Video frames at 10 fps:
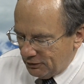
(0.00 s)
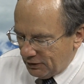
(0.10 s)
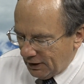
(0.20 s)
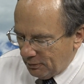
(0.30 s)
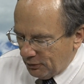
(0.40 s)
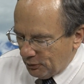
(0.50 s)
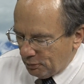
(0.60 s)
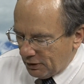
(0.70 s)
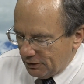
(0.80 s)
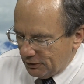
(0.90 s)
time to
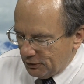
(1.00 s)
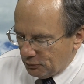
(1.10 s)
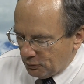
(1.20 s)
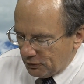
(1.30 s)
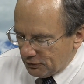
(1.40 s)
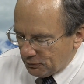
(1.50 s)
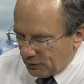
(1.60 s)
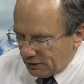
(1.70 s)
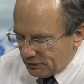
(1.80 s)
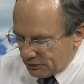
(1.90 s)
open it and just
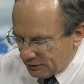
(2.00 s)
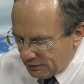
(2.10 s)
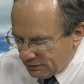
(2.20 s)
watch it